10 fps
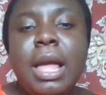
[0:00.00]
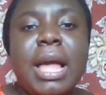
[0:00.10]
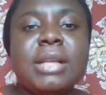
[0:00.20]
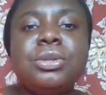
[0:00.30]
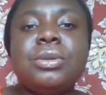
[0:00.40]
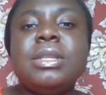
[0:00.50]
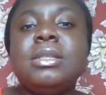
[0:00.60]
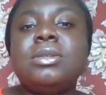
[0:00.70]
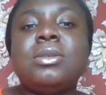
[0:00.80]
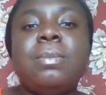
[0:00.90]
And so
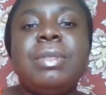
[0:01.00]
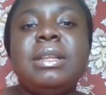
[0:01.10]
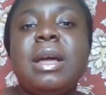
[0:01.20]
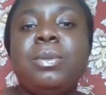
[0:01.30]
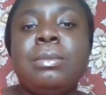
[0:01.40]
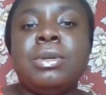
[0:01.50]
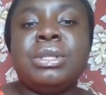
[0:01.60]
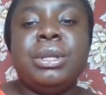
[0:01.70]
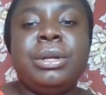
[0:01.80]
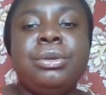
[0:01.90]
this is something that we
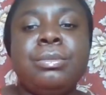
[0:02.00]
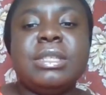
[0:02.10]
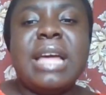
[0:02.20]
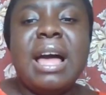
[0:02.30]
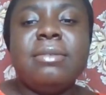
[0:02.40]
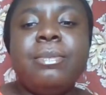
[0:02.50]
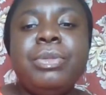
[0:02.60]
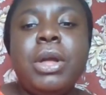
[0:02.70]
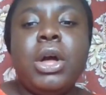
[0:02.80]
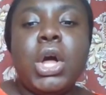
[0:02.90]
must learn. You must have
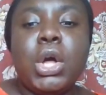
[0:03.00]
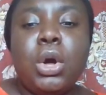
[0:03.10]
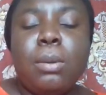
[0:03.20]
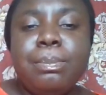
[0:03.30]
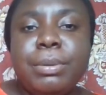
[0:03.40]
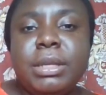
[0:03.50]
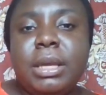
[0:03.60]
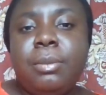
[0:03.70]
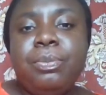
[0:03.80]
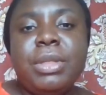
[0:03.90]
a
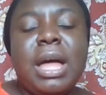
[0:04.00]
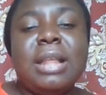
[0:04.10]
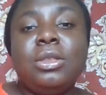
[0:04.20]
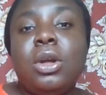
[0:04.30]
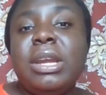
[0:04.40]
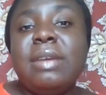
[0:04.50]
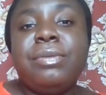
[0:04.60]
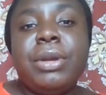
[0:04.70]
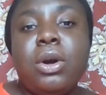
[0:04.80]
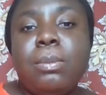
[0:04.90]
company. And not
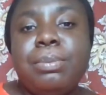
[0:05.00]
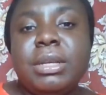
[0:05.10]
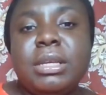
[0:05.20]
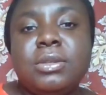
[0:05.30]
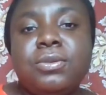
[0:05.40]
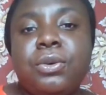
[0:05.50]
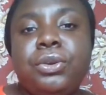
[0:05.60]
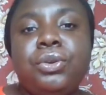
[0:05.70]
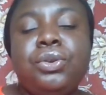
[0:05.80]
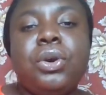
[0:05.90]
every company is for
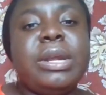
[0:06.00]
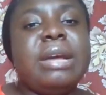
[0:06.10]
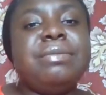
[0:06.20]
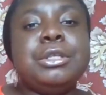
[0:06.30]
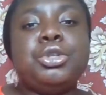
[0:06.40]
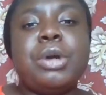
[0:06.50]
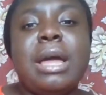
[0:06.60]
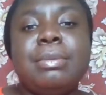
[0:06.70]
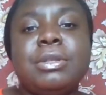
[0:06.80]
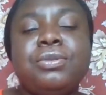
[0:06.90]
you. Not every
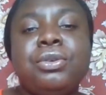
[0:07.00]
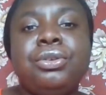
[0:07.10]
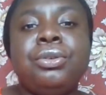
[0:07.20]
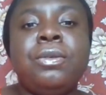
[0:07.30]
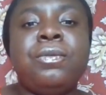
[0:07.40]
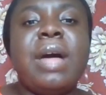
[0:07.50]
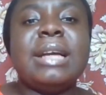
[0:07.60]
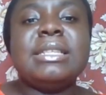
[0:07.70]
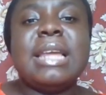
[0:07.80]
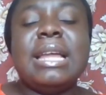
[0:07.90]
tribe is for you. The
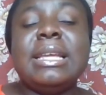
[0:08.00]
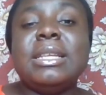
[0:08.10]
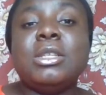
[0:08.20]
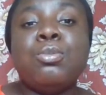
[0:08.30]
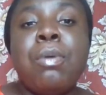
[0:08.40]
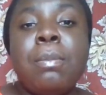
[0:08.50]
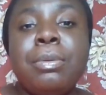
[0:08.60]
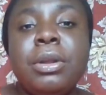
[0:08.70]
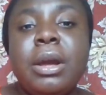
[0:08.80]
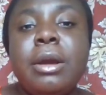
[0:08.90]
fact that it is
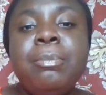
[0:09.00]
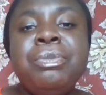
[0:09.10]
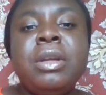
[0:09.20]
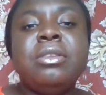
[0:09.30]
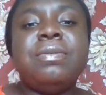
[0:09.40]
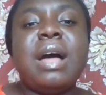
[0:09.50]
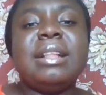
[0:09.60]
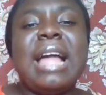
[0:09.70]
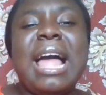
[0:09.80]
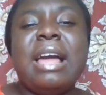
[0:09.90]
popular, the
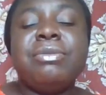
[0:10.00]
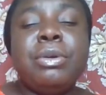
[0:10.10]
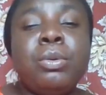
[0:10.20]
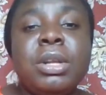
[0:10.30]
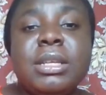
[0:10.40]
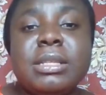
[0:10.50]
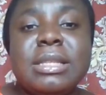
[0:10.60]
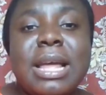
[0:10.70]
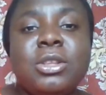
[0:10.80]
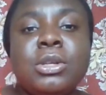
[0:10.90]
fact that everyone is
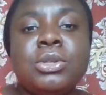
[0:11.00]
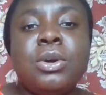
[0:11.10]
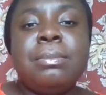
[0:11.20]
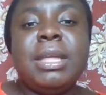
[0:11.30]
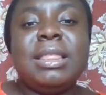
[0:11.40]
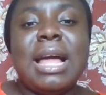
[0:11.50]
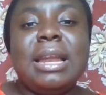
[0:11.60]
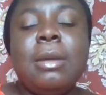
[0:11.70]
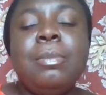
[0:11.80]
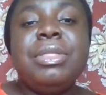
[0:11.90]
there does not mean
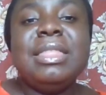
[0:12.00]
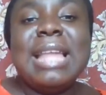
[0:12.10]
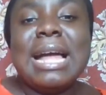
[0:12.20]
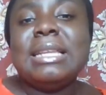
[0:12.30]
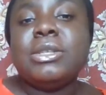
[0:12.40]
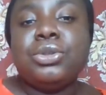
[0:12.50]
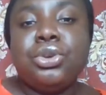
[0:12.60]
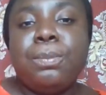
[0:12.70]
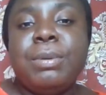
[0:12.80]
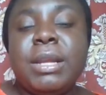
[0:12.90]
that that is
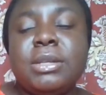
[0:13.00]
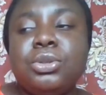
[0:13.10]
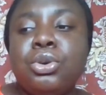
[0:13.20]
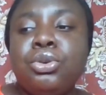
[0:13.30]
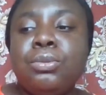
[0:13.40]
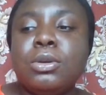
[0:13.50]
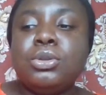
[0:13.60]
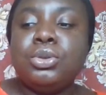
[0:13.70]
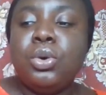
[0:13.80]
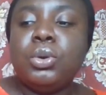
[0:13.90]
your place. So you
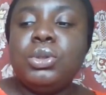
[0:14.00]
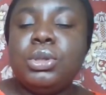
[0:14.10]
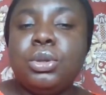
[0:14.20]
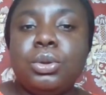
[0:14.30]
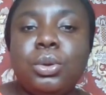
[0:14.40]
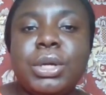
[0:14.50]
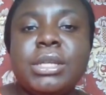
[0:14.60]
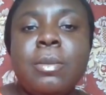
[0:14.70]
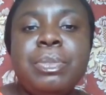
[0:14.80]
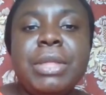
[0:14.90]
must go to the
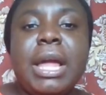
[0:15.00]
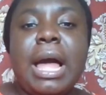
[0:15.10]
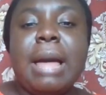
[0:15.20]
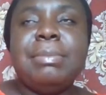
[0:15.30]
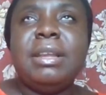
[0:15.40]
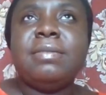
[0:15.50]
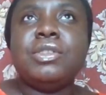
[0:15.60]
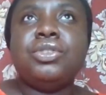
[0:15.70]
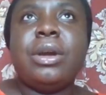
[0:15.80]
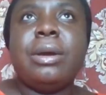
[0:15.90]
Lord. I believe
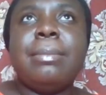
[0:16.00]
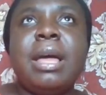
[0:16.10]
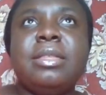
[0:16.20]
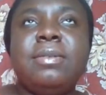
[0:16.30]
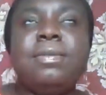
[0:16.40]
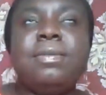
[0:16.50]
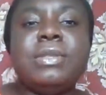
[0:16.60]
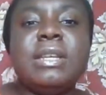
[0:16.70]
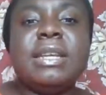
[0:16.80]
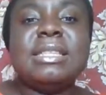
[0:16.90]
it's Jeremiah
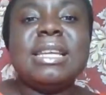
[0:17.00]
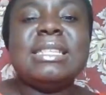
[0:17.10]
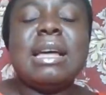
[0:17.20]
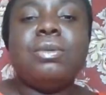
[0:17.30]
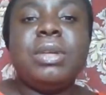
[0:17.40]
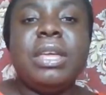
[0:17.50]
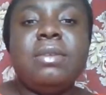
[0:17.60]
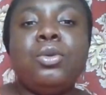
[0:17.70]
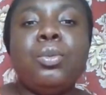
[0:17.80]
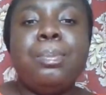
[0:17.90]
3:15 that says, I will
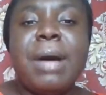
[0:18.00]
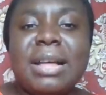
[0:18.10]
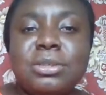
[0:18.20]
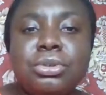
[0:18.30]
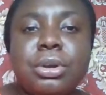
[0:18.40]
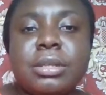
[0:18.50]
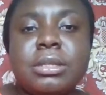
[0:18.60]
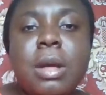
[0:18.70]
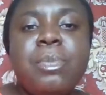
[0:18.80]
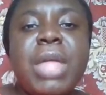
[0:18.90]
give you
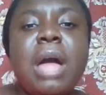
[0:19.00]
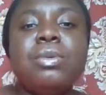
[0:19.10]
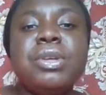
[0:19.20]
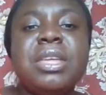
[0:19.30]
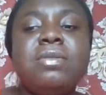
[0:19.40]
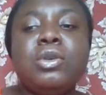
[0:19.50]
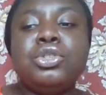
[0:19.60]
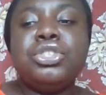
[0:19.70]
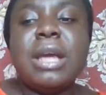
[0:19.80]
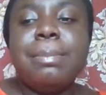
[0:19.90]
pastors, I will give you
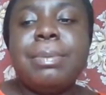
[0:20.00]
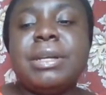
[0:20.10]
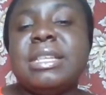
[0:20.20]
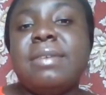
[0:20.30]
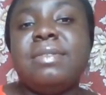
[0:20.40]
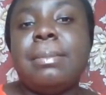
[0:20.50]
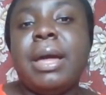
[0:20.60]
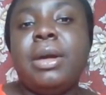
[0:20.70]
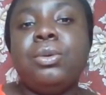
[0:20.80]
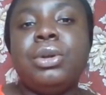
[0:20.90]
shepherds after
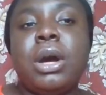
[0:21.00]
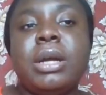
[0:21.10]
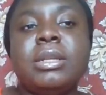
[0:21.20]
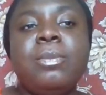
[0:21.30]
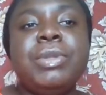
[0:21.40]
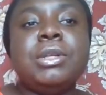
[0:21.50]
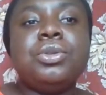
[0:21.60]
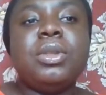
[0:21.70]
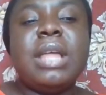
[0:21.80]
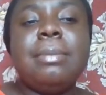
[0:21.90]
my own heart.
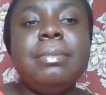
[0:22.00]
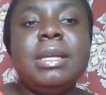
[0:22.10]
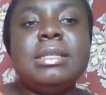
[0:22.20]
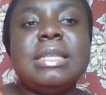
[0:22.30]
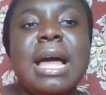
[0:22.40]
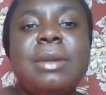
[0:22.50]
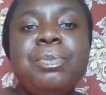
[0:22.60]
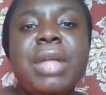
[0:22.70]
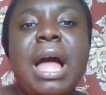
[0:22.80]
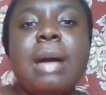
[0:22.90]
So that means that
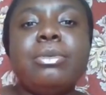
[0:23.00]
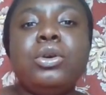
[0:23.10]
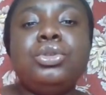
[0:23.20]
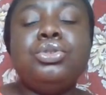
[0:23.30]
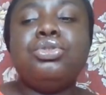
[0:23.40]
I'm going to